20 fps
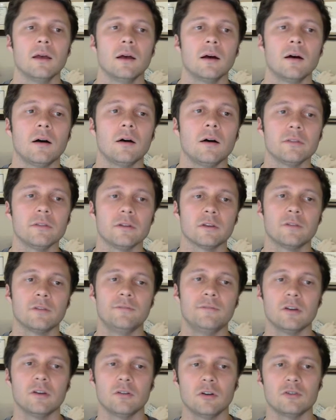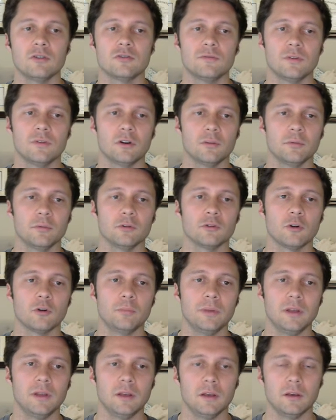all the configuration variables are
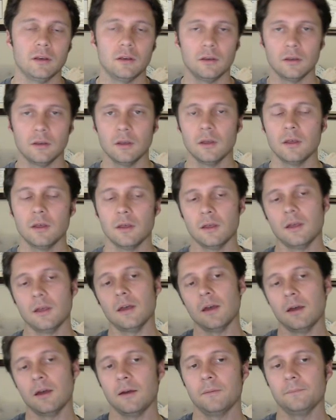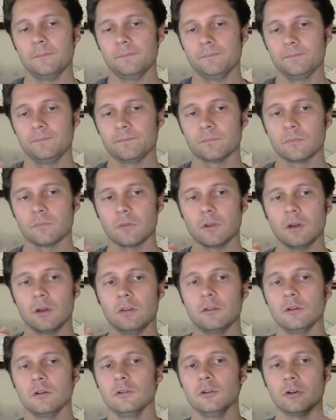being,
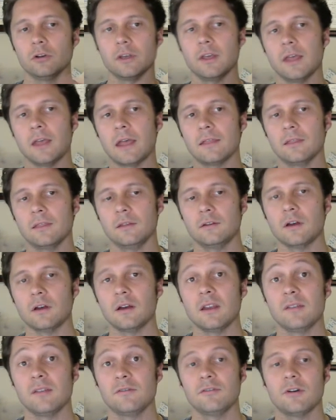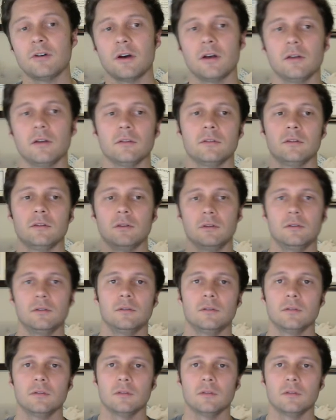they're looking at the .m file to